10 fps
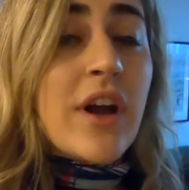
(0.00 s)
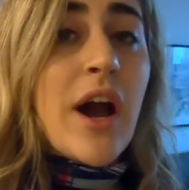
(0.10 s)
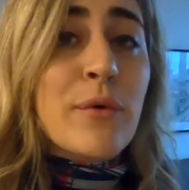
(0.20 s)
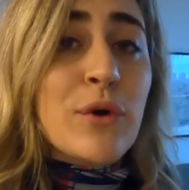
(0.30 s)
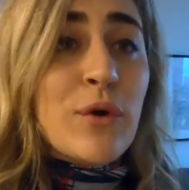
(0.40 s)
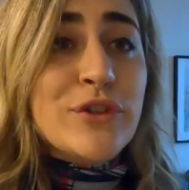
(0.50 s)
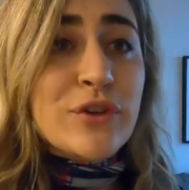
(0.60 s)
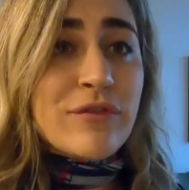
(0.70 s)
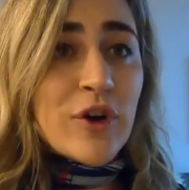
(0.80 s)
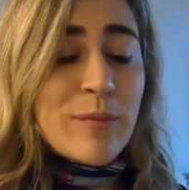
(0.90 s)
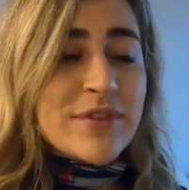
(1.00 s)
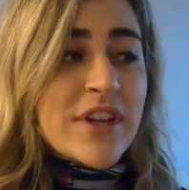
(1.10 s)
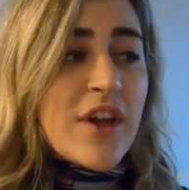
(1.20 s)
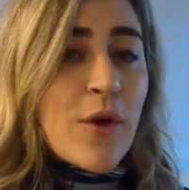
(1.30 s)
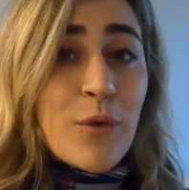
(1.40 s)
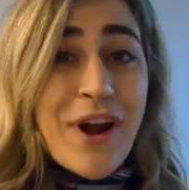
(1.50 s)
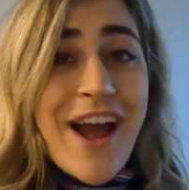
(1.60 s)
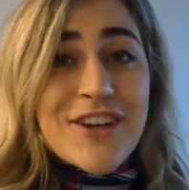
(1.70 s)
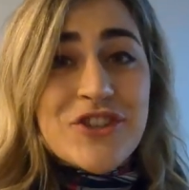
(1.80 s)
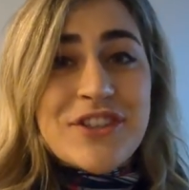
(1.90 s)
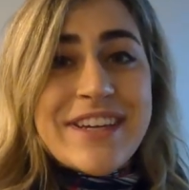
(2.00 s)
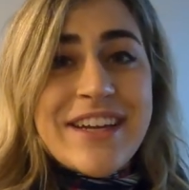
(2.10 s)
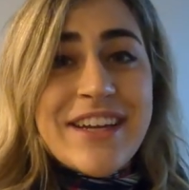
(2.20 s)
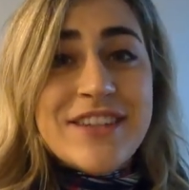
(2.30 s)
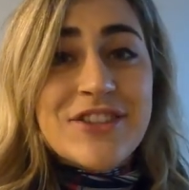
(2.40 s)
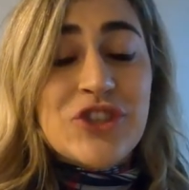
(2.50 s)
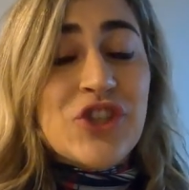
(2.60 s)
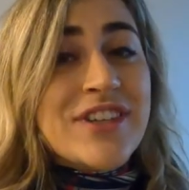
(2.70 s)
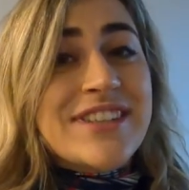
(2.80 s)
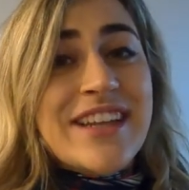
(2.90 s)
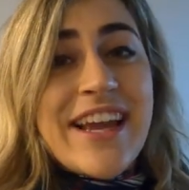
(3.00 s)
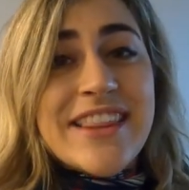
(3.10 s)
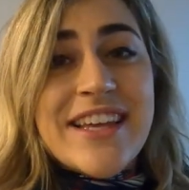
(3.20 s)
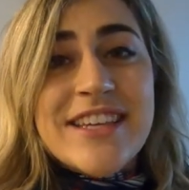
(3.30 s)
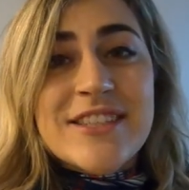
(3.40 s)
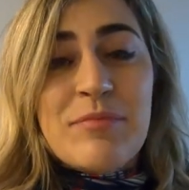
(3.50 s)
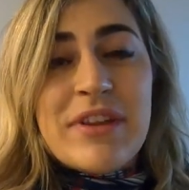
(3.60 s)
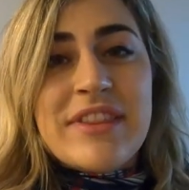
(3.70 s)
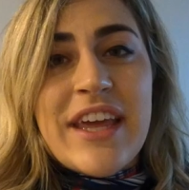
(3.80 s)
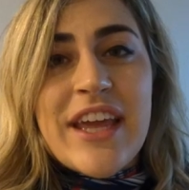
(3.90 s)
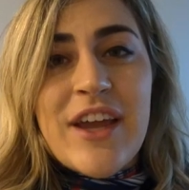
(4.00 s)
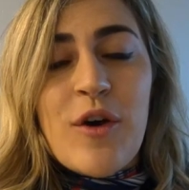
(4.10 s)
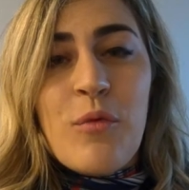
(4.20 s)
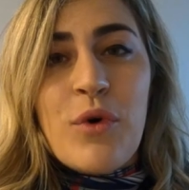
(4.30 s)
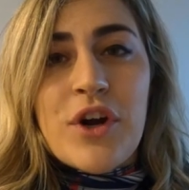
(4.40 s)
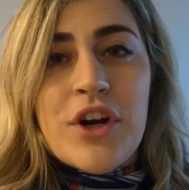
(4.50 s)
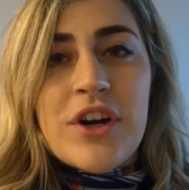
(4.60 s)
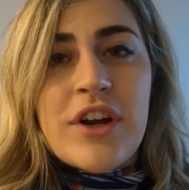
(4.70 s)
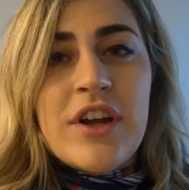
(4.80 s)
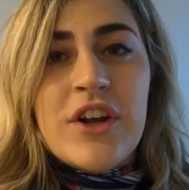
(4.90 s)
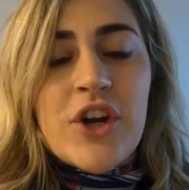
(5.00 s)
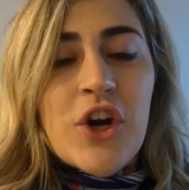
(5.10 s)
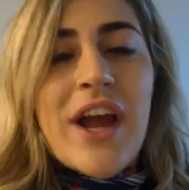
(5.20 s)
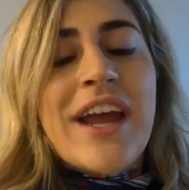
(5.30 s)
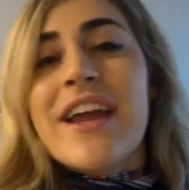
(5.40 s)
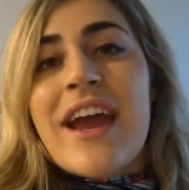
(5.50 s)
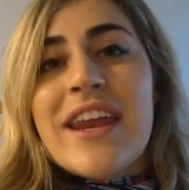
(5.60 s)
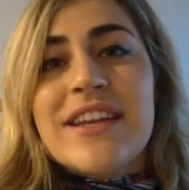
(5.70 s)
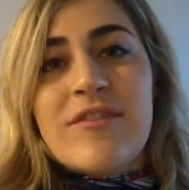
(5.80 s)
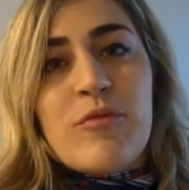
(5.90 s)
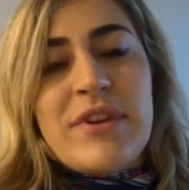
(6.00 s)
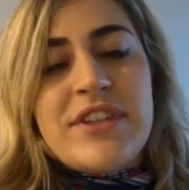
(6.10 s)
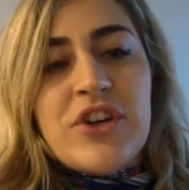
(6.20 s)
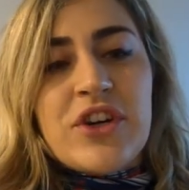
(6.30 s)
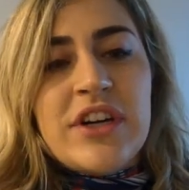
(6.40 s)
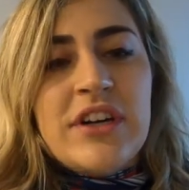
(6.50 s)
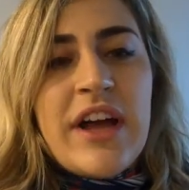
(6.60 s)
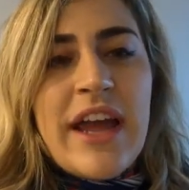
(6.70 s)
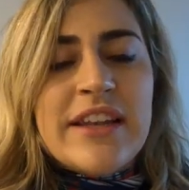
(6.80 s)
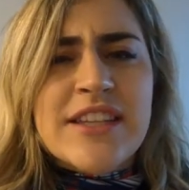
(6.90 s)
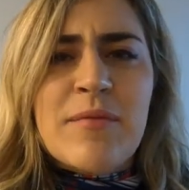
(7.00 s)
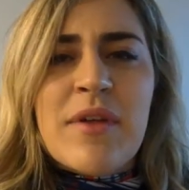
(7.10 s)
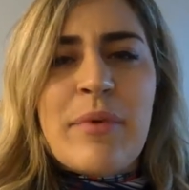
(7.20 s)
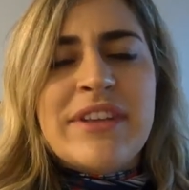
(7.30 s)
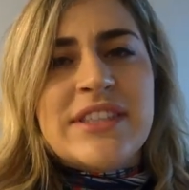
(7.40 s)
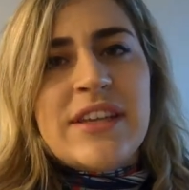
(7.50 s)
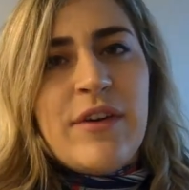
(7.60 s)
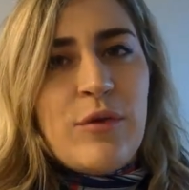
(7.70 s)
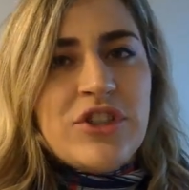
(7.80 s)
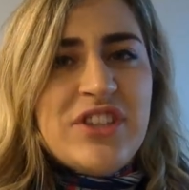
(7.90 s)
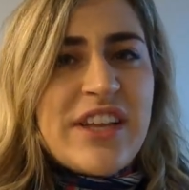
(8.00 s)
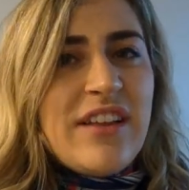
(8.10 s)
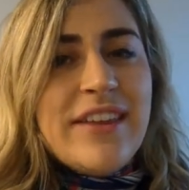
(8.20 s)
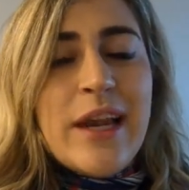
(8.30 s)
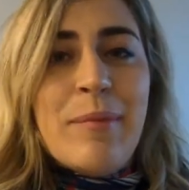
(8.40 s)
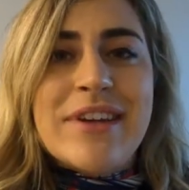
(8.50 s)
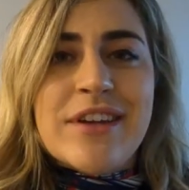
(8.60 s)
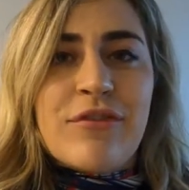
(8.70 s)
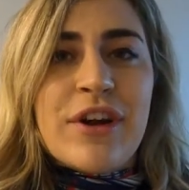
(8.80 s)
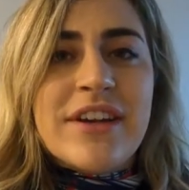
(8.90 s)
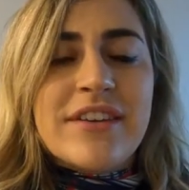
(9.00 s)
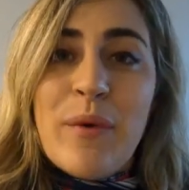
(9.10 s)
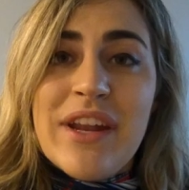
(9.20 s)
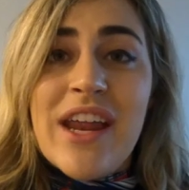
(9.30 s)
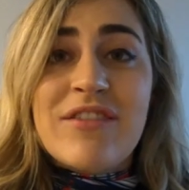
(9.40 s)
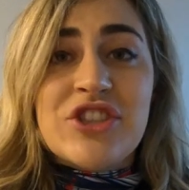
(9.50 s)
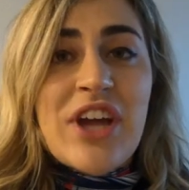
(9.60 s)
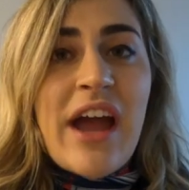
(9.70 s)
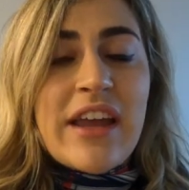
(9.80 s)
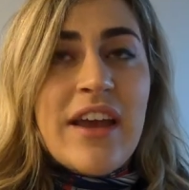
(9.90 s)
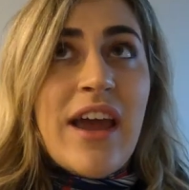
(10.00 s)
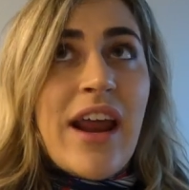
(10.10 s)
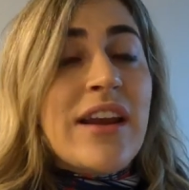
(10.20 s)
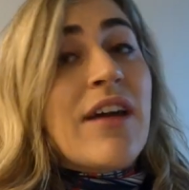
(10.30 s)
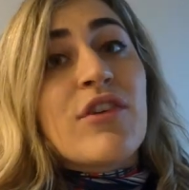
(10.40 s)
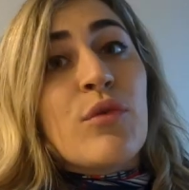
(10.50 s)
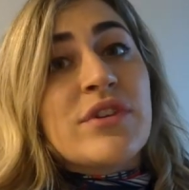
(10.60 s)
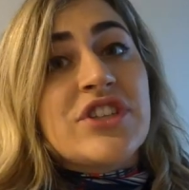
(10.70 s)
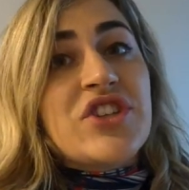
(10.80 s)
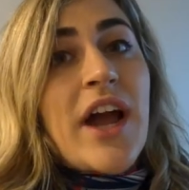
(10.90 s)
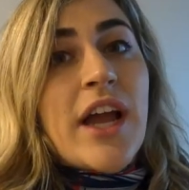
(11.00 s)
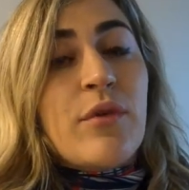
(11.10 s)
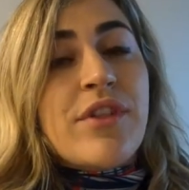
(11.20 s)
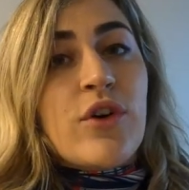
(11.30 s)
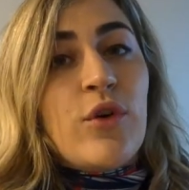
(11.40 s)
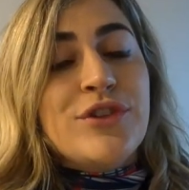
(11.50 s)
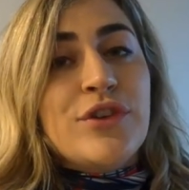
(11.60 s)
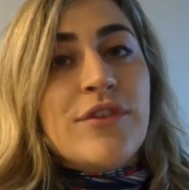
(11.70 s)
quick, our old uniforms were actually just like this, but they were gray and a different material, and some of the pieces of it were just like a little bit different, but we did have a shacket, and I never wore the shacket with our old